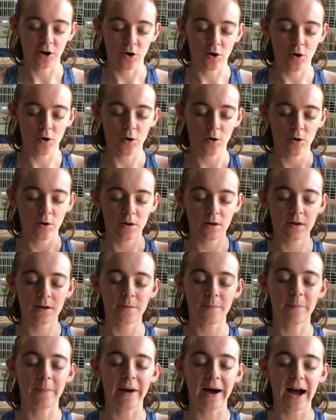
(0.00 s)
whole
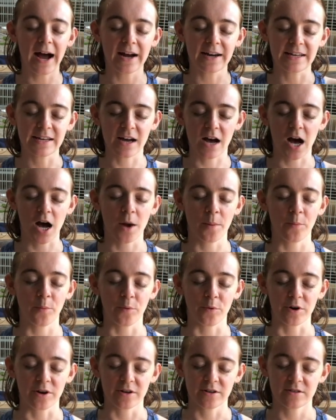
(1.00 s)
body
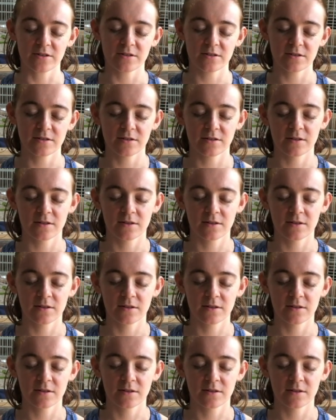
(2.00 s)
upwards